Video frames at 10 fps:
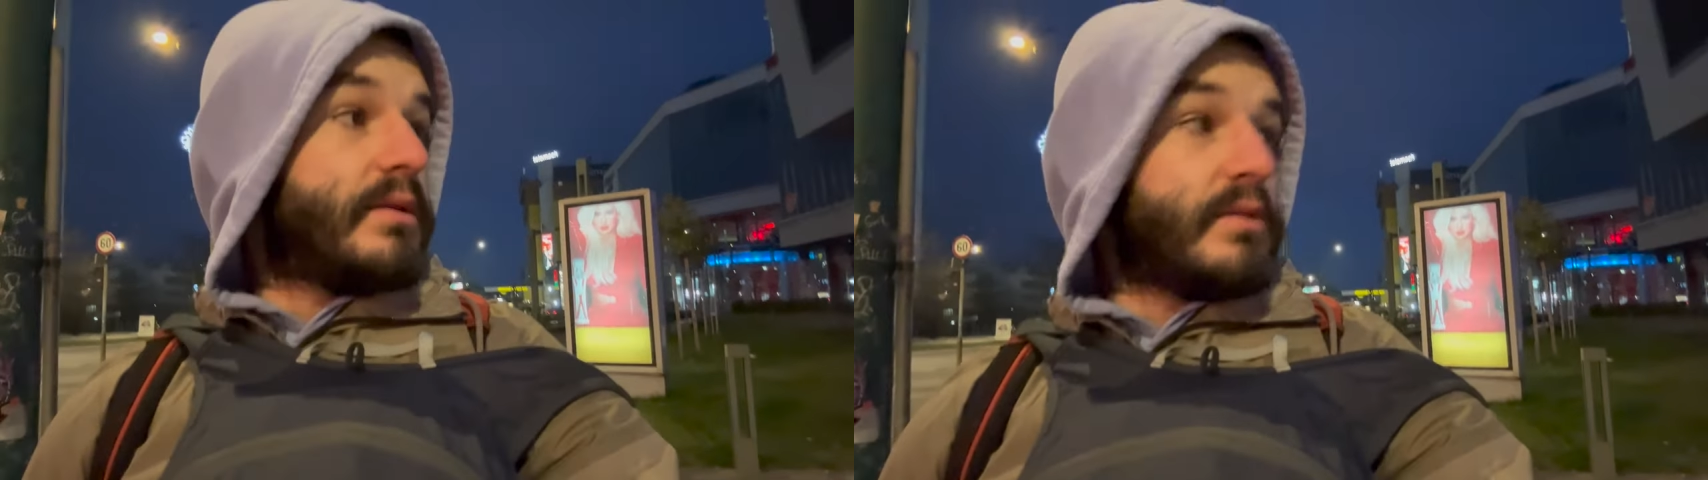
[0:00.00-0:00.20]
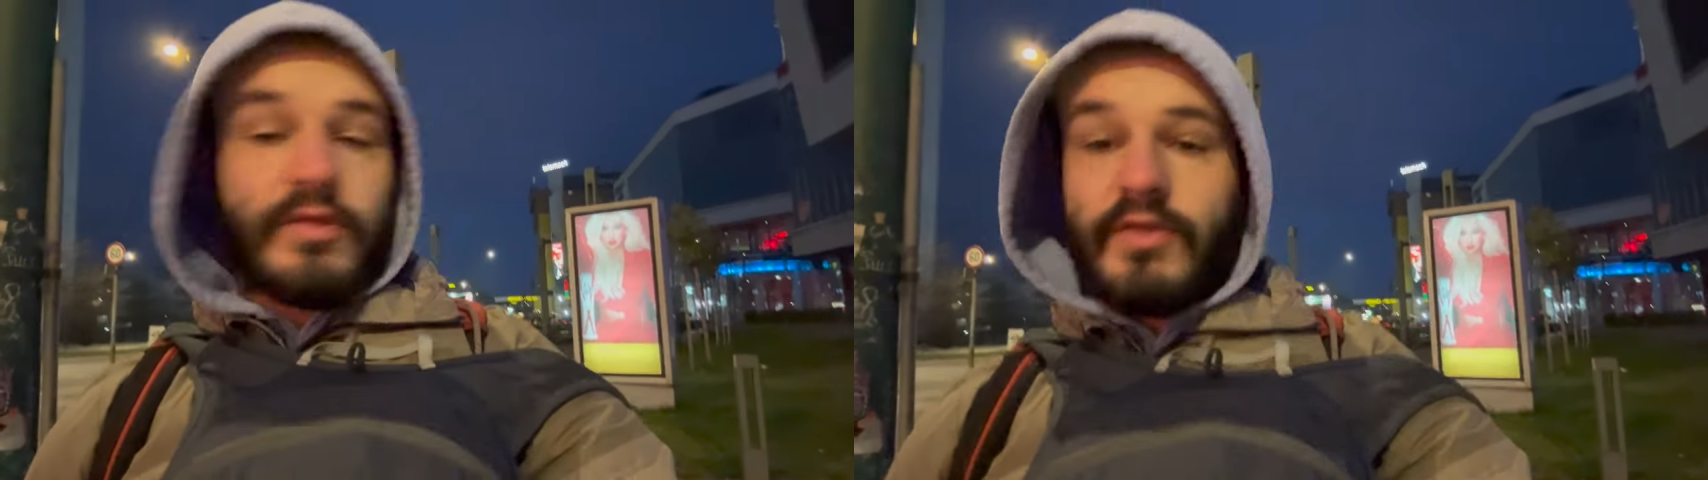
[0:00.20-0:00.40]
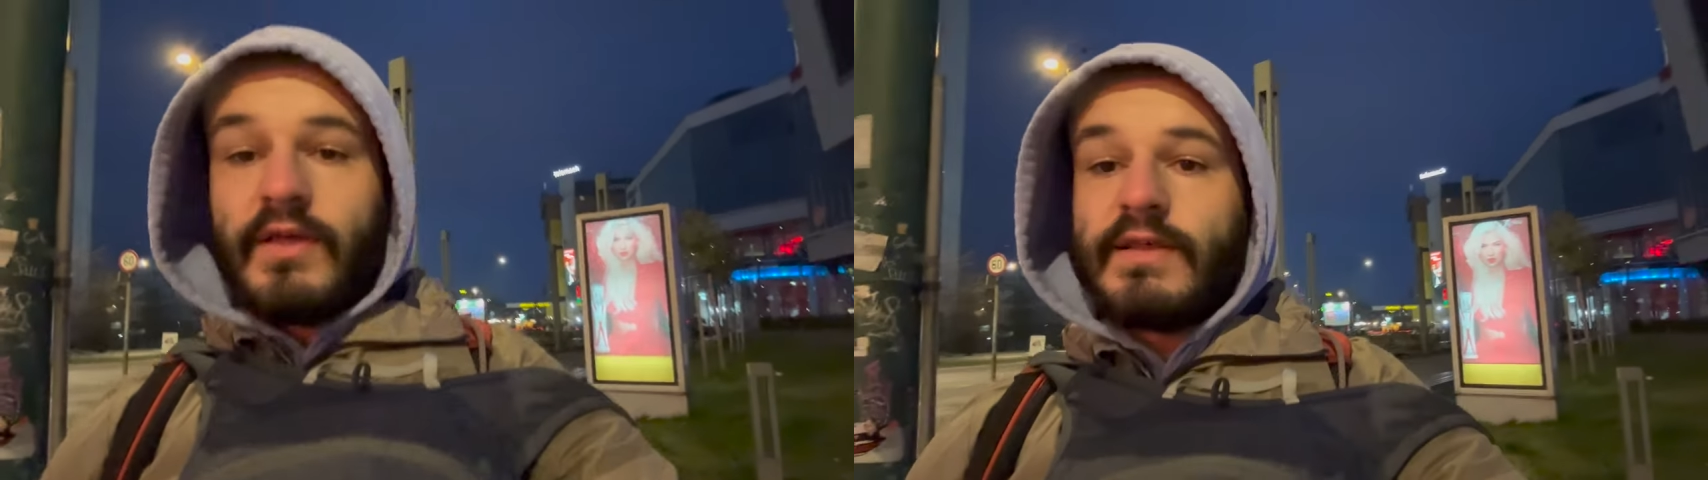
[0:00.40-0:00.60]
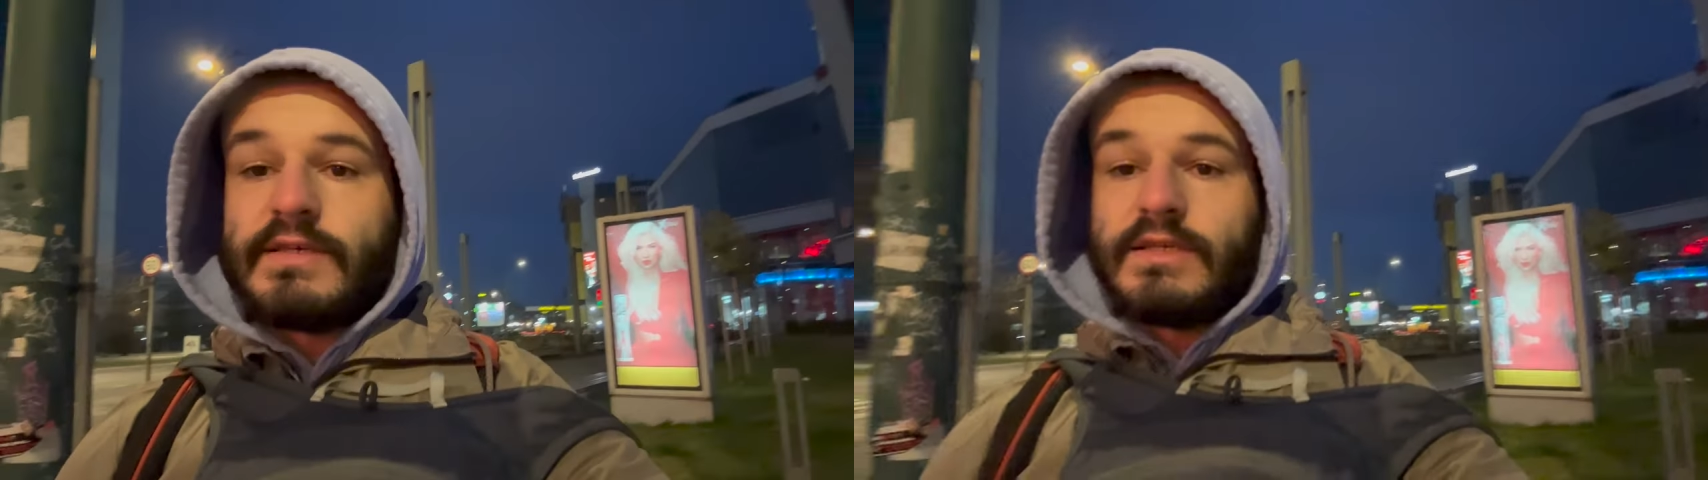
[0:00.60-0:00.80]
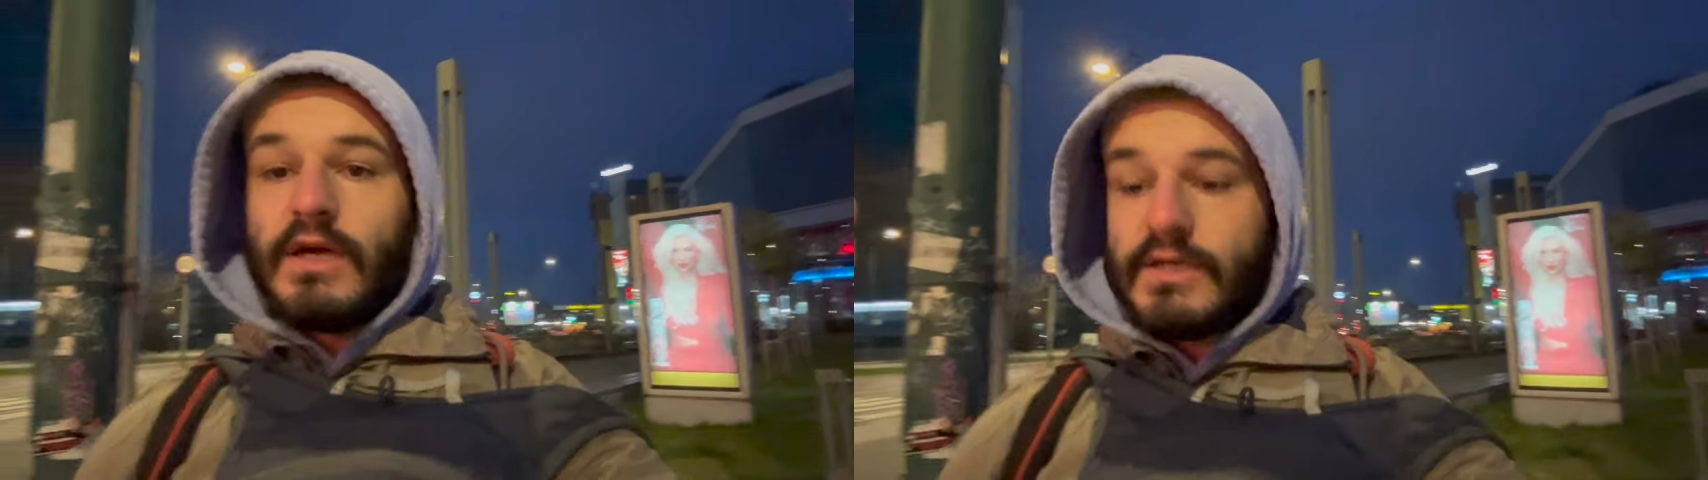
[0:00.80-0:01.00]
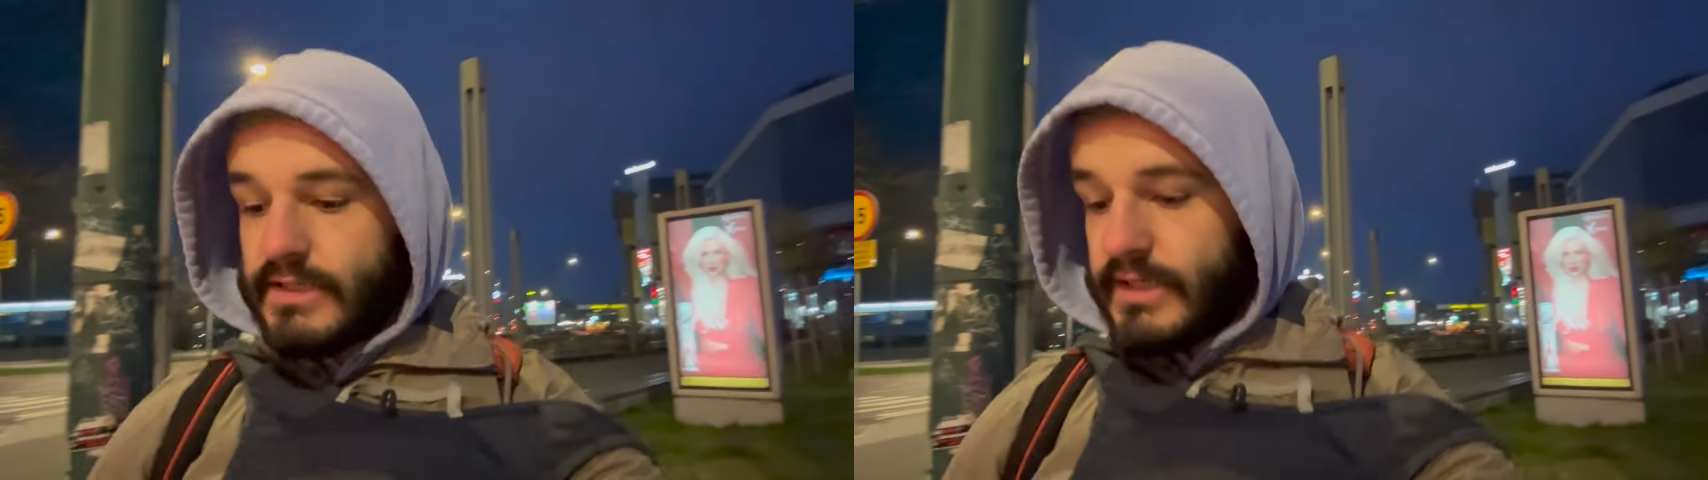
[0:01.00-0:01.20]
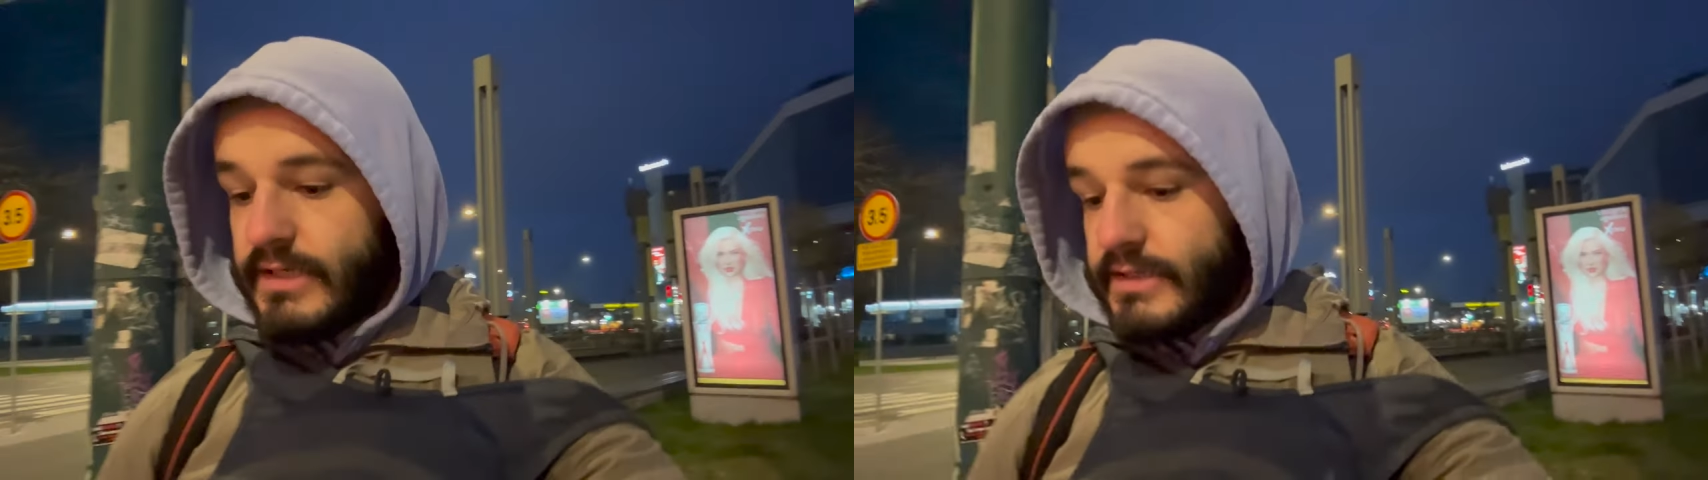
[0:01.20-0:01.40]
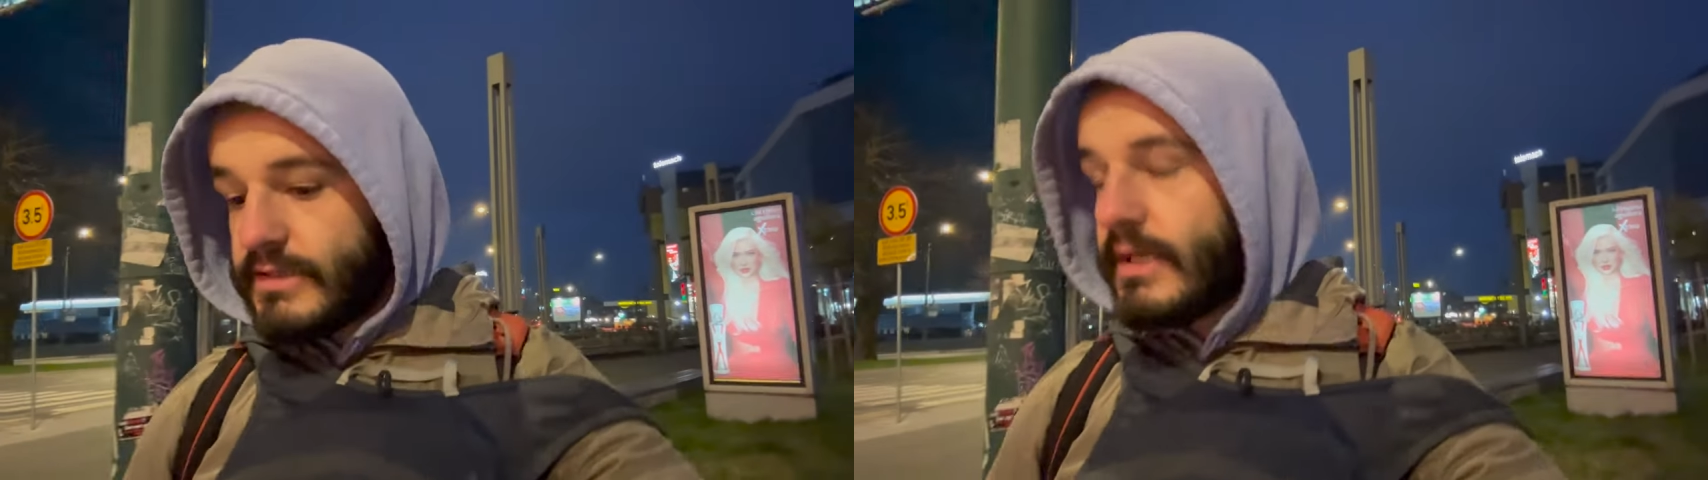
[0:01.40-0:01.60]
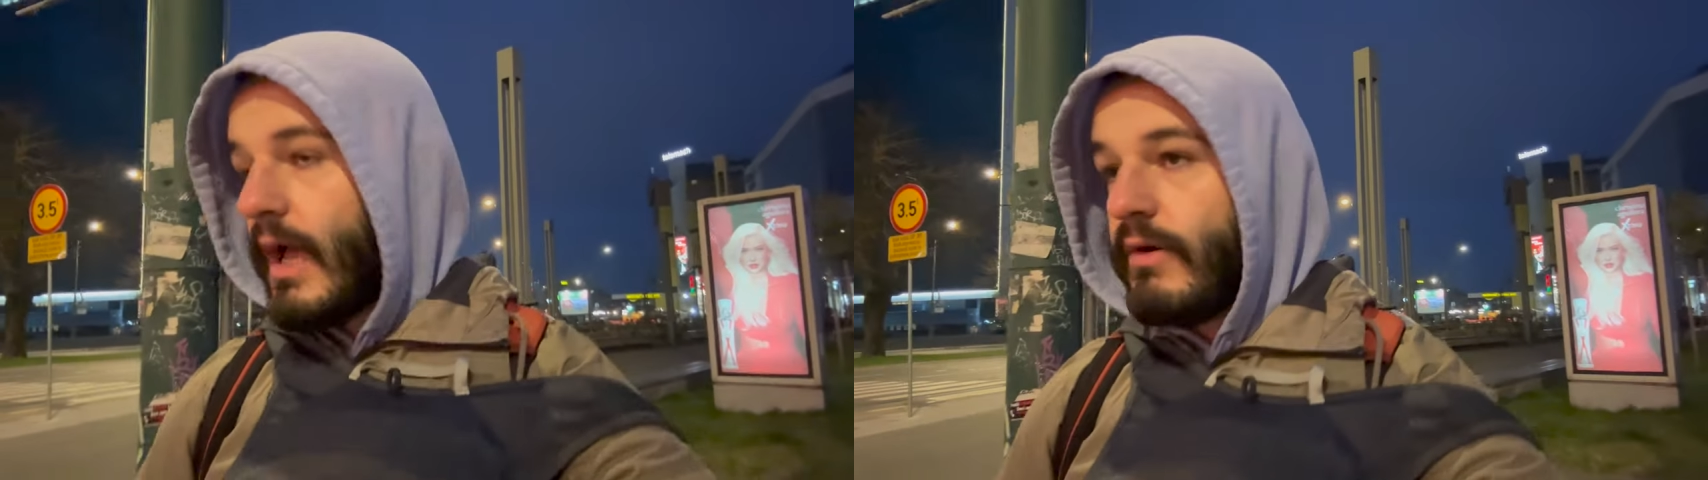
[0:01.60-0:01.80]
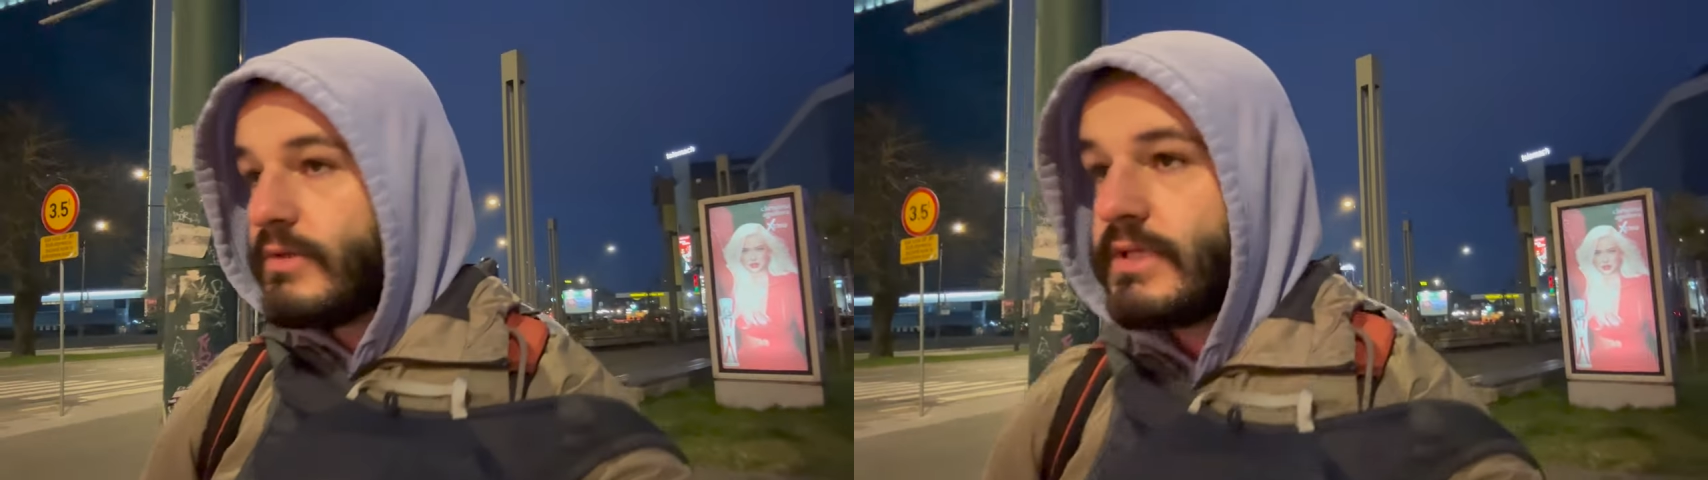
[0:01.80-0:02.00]
the thing that sucks is
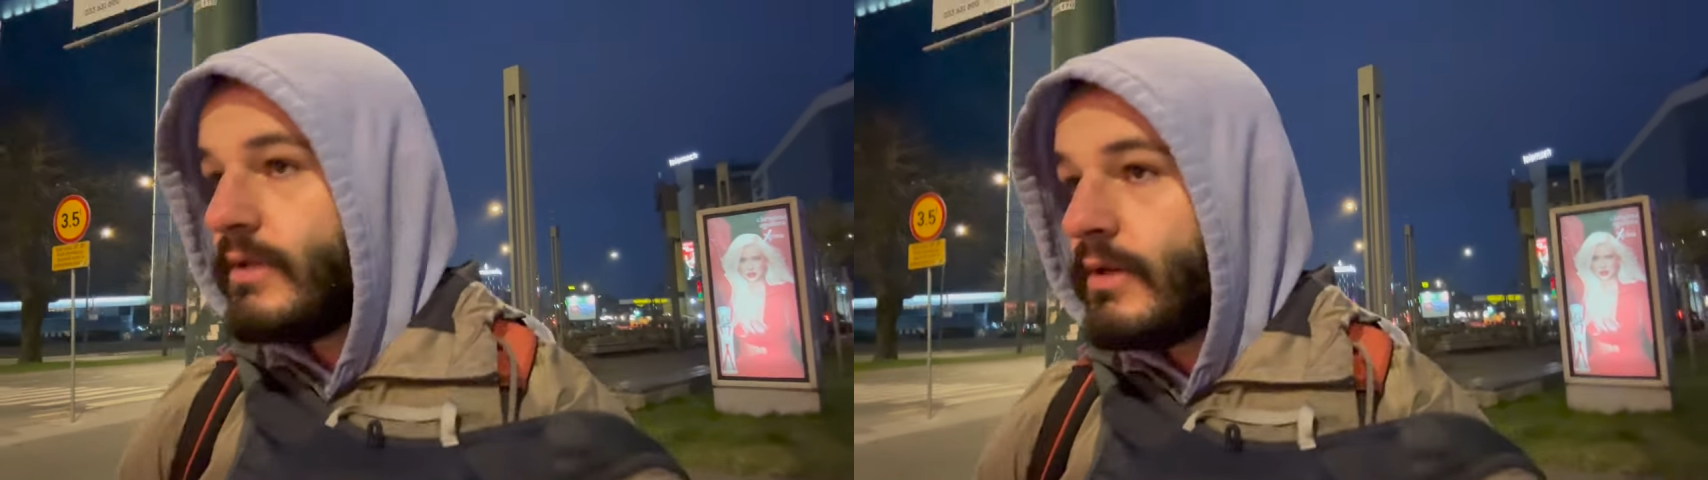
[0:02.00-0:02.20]
I was in